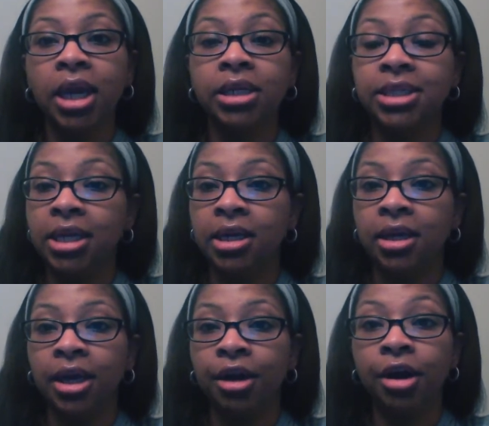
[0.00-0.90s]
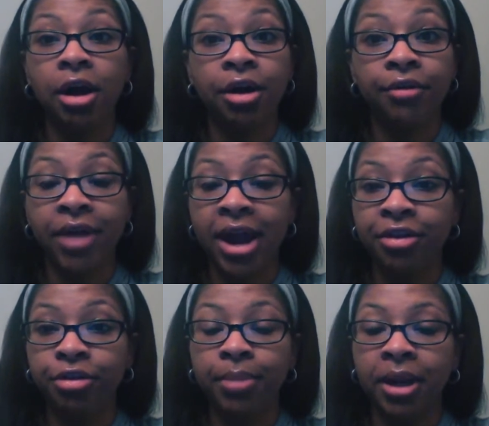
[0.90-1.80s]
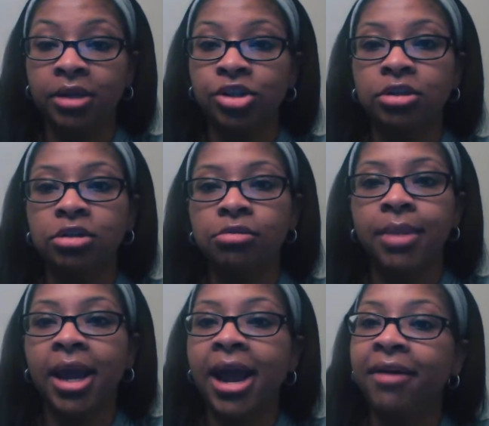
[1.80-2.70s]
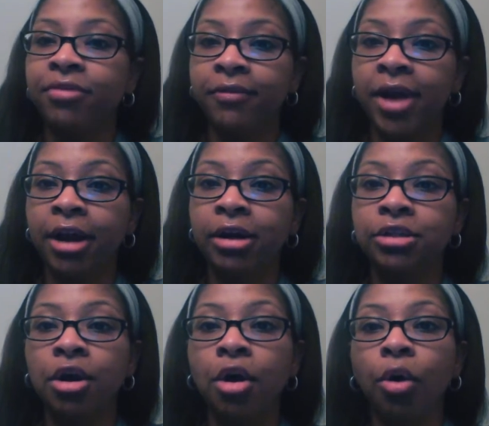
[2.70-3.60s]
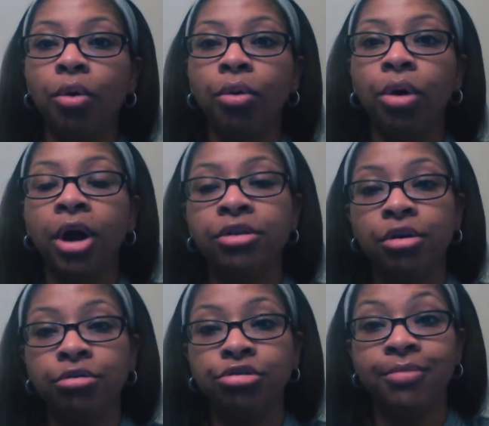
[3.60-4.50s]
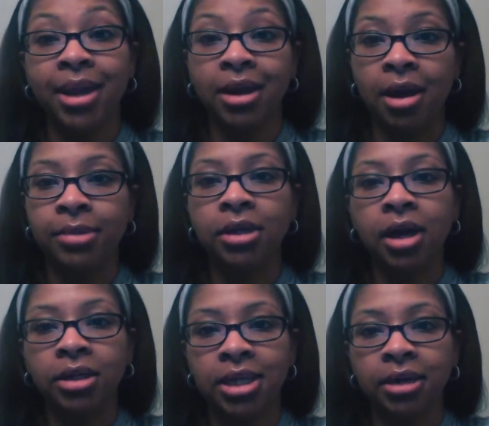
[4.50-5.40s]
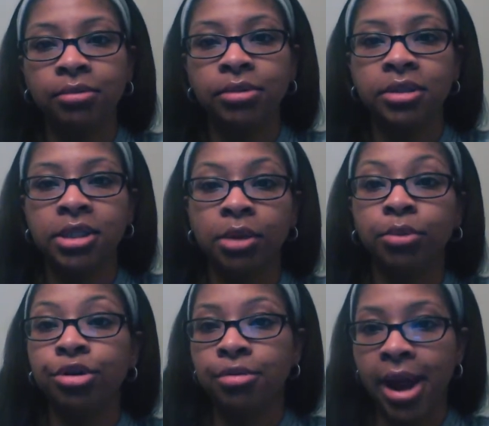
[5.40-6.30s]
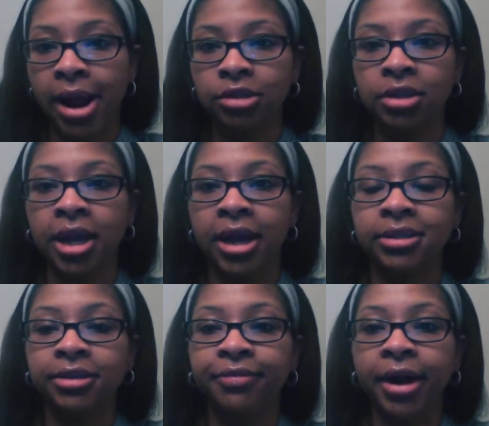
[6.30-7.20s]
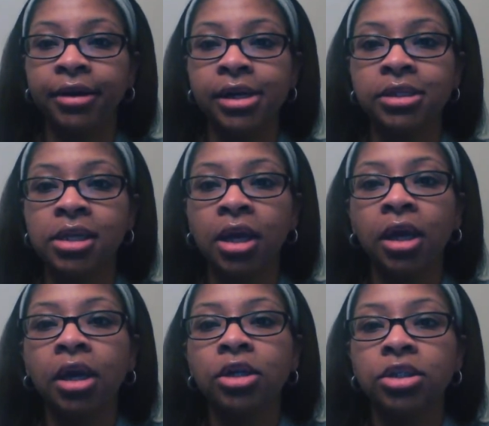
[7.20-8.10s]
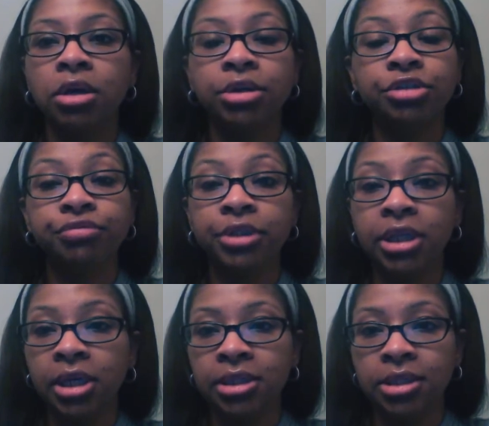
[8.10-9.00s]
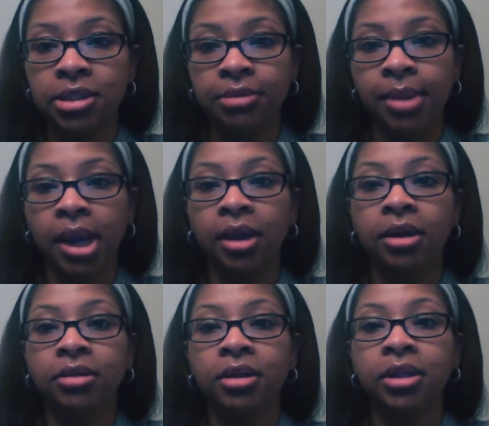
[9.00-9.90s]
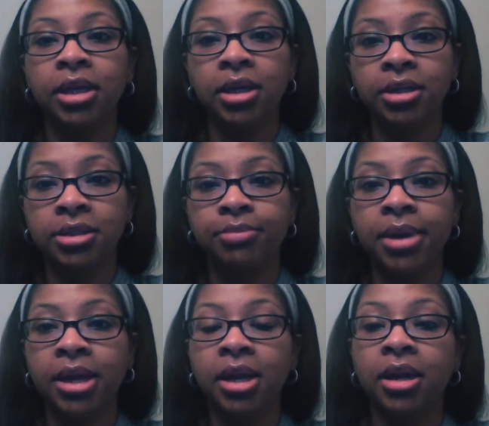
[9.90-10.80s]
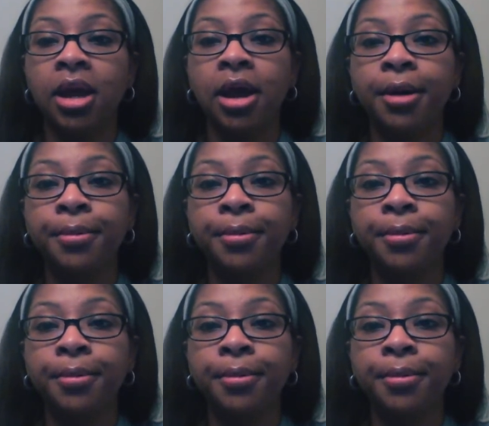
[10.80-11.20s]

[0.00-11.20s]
in taking care of either patients who may have the virus or those who may come in contact with someone who actually has the virus. So it's really easy to make. The link is embedded